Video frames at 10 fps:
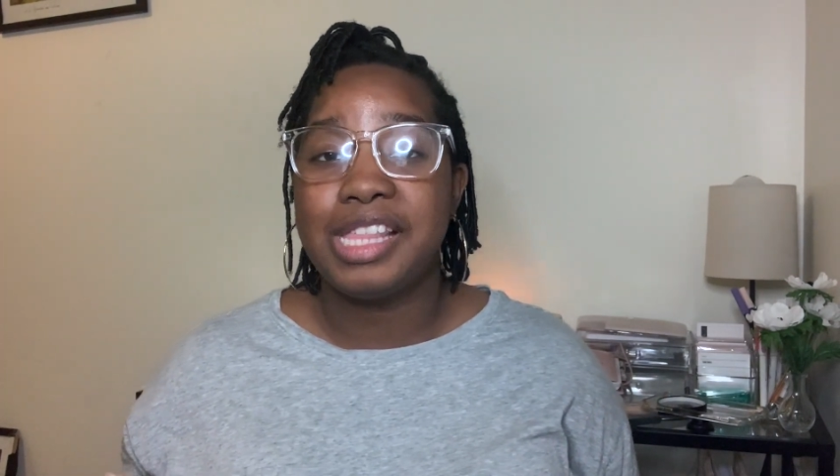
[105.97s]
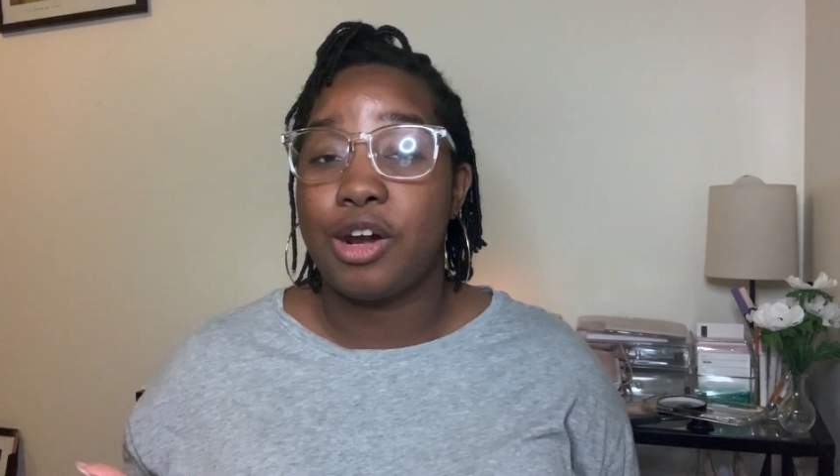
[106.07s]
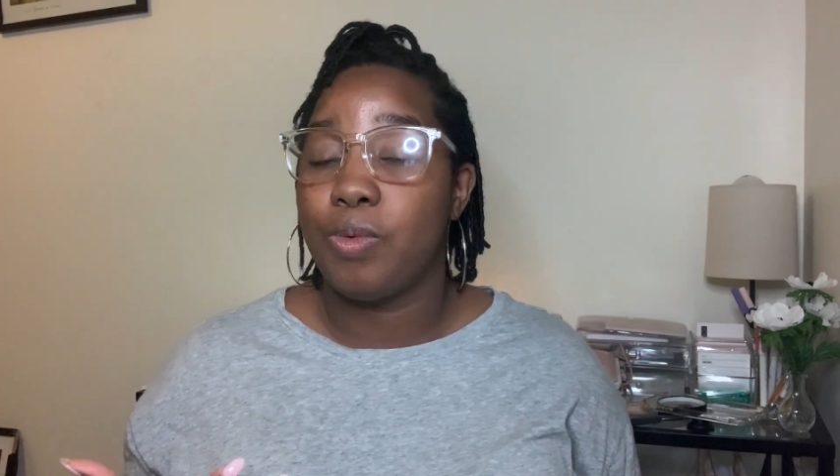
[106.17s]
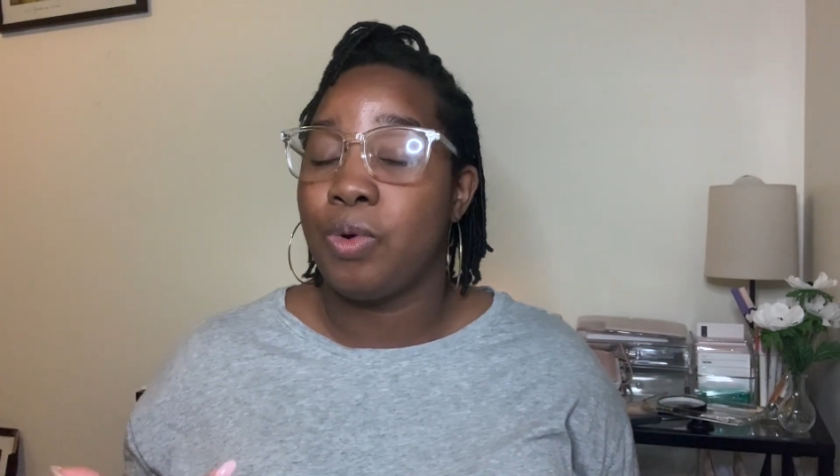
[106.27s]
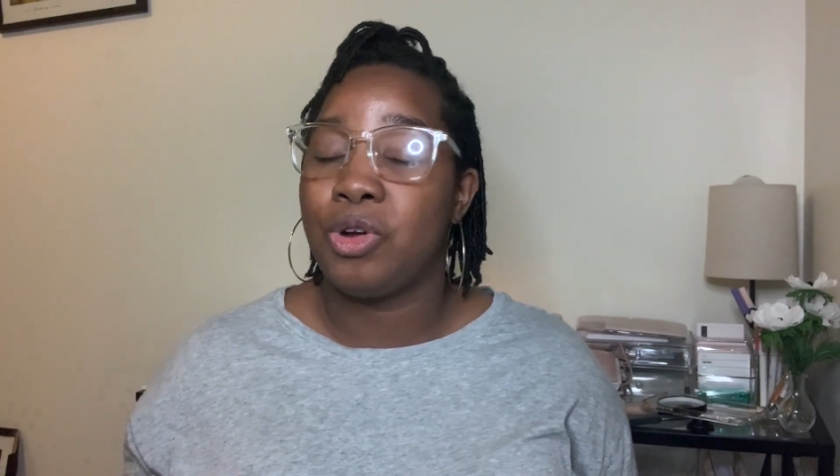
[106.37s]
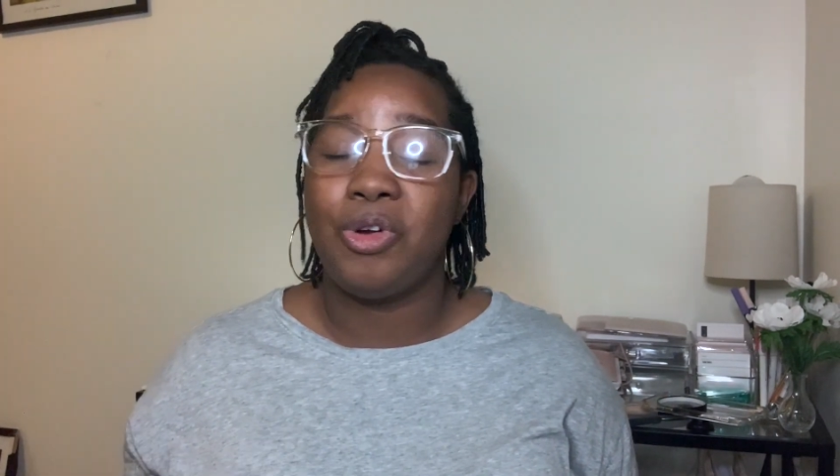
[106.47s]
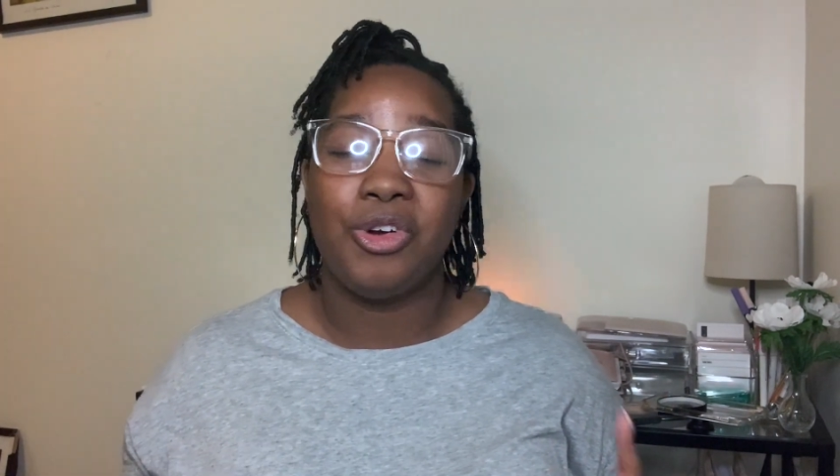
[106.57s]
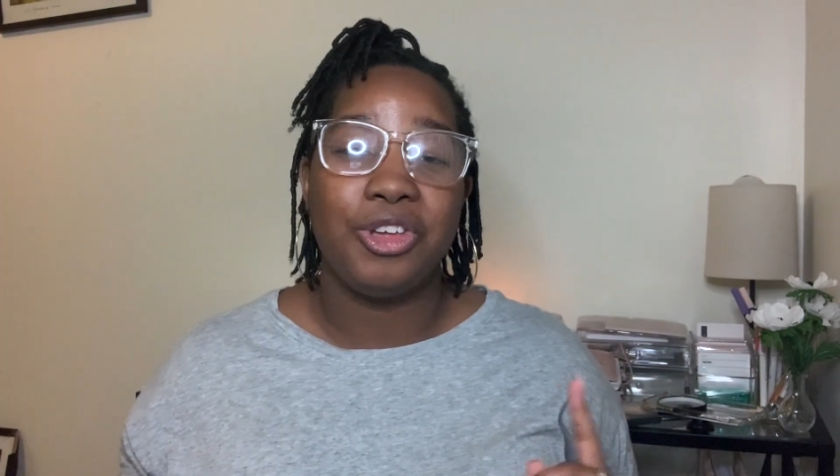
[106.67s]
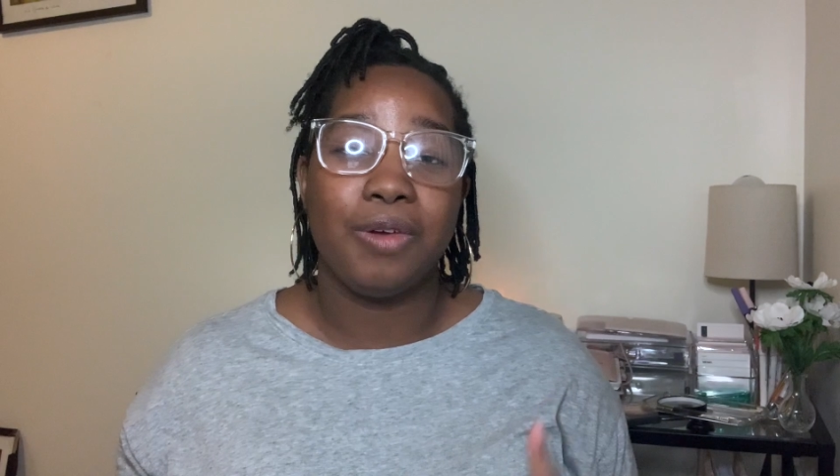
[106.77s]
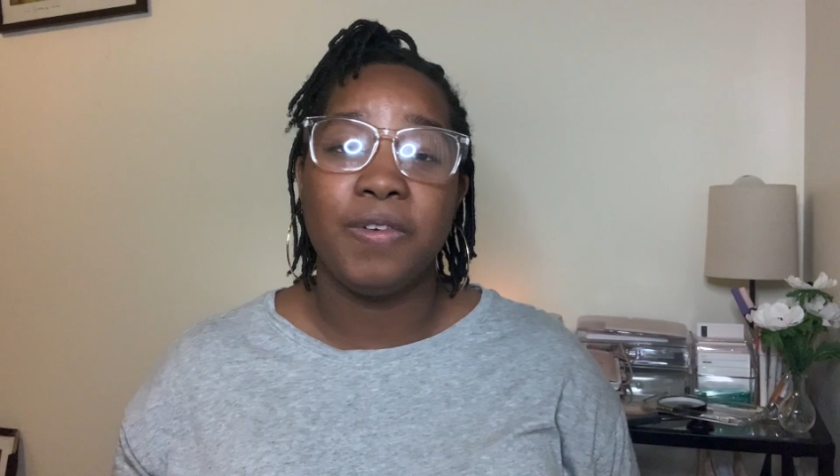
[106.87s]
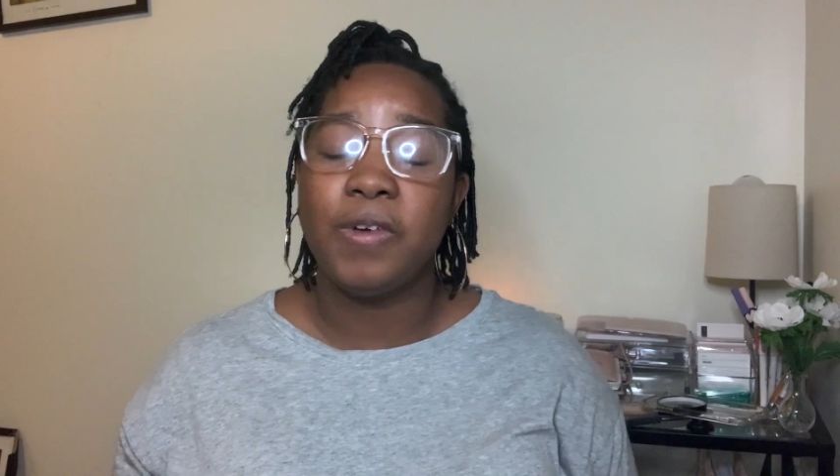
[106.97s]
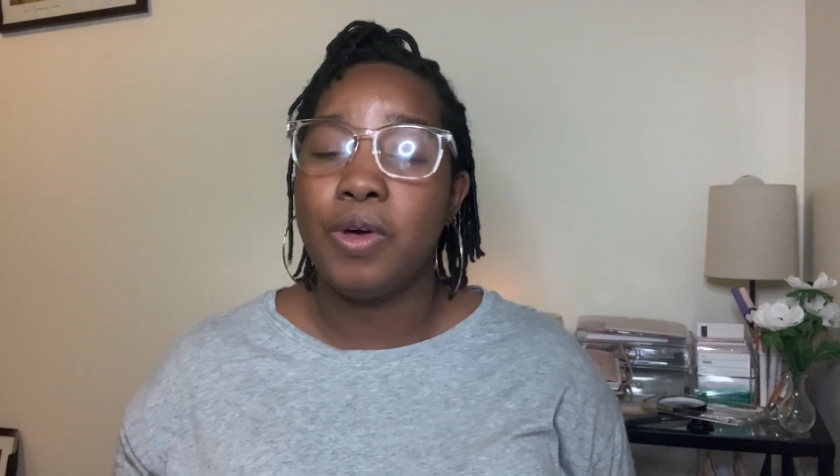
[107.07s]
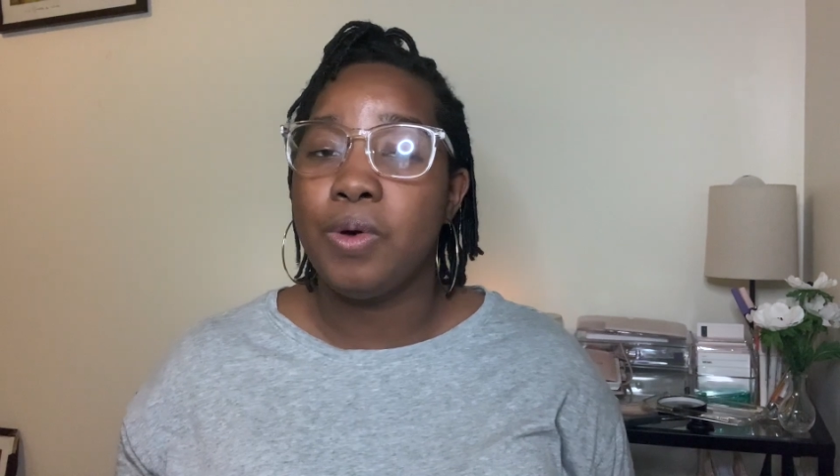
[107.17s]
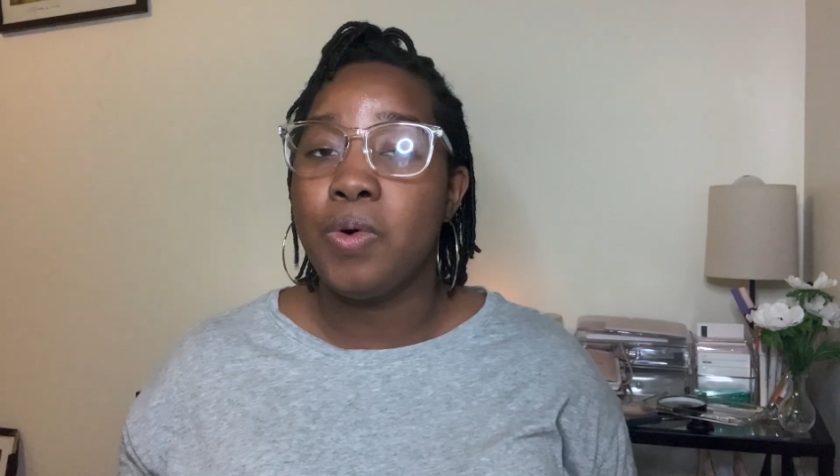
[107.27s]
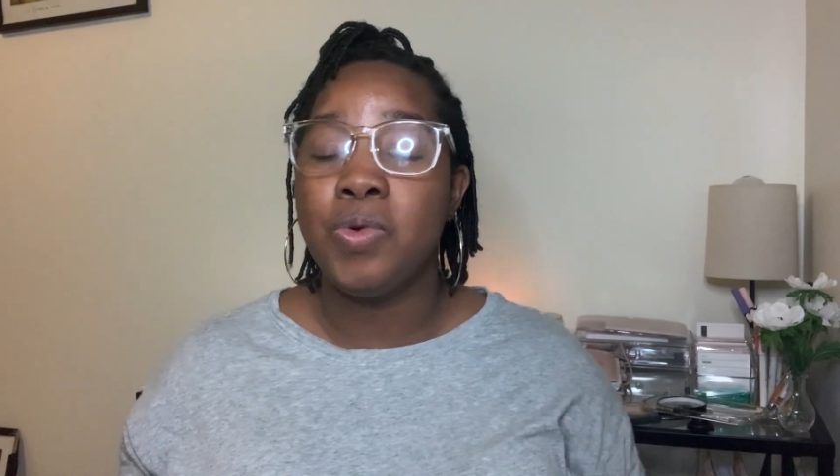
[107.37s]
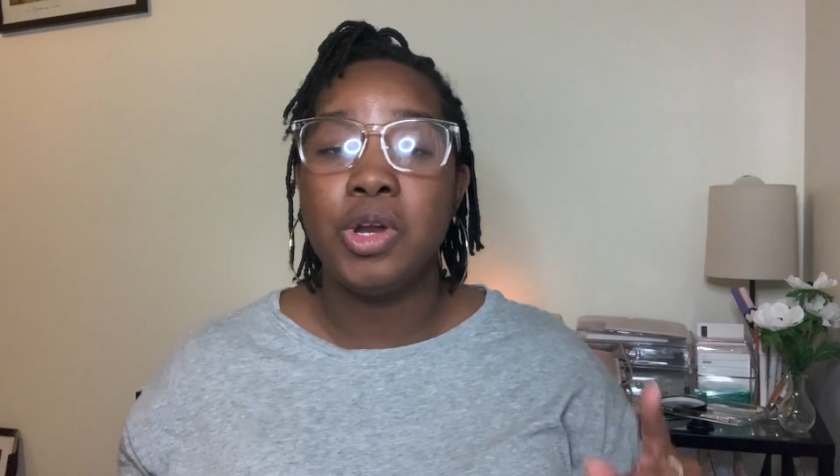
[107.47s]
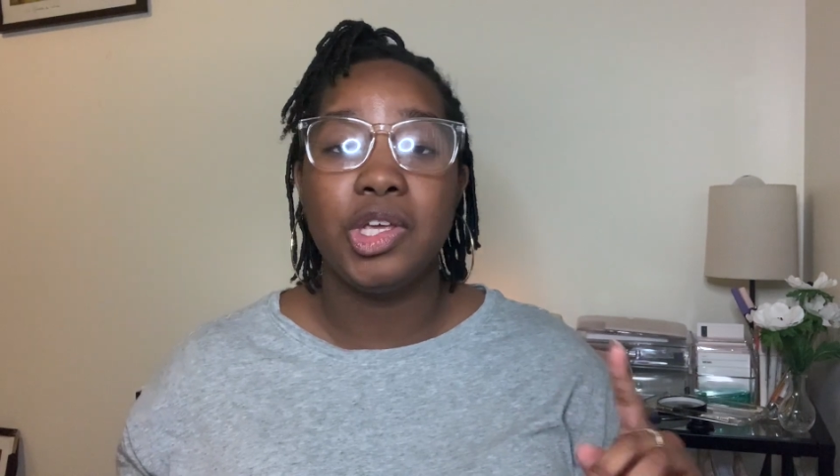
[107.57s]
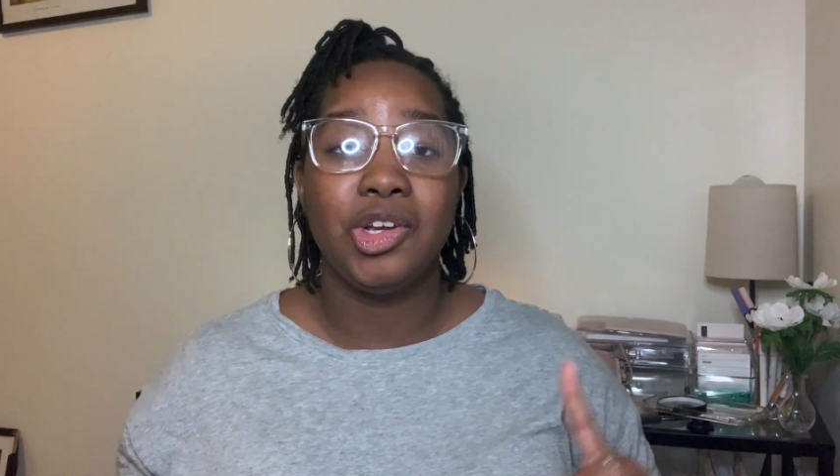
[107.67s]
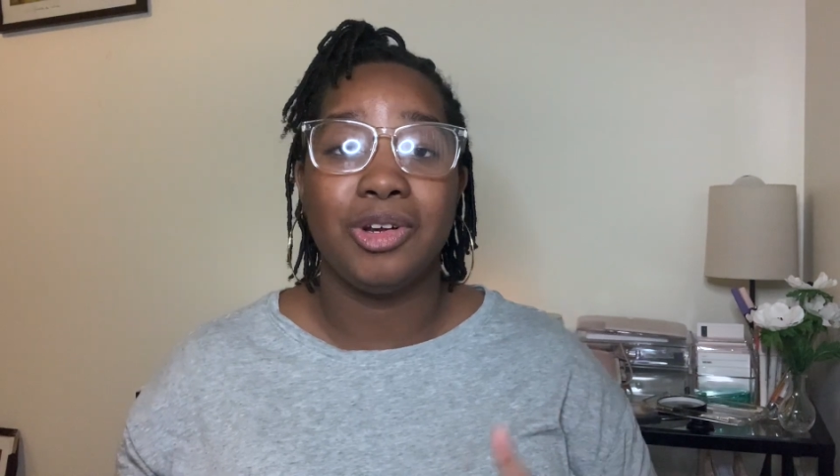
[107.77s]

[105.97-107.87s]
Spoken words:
that'll work on your phone,